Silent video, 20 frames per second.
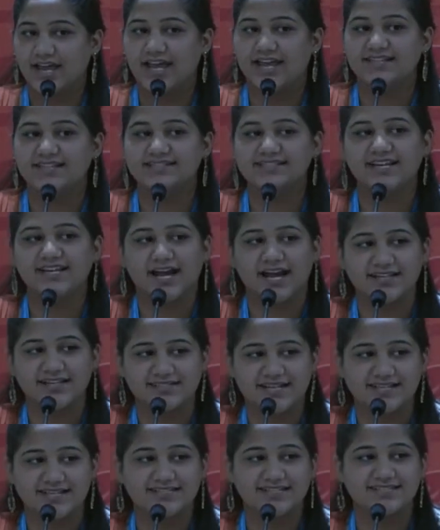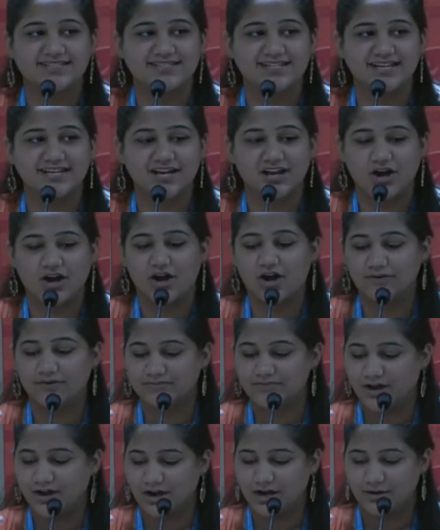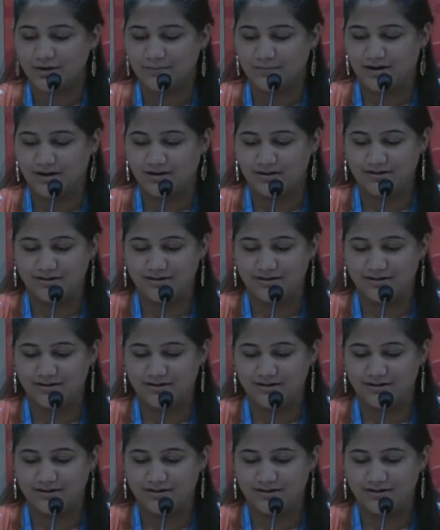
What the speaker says: is the identity of Dharma,